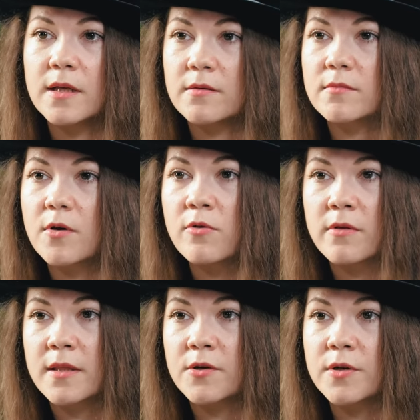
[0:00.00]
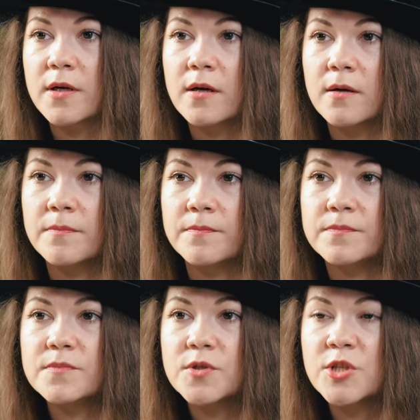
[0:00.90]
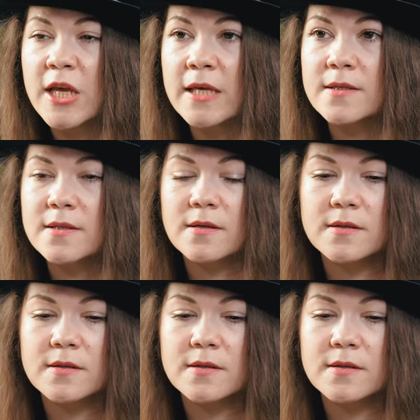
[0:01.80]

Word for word: and all other um, chains.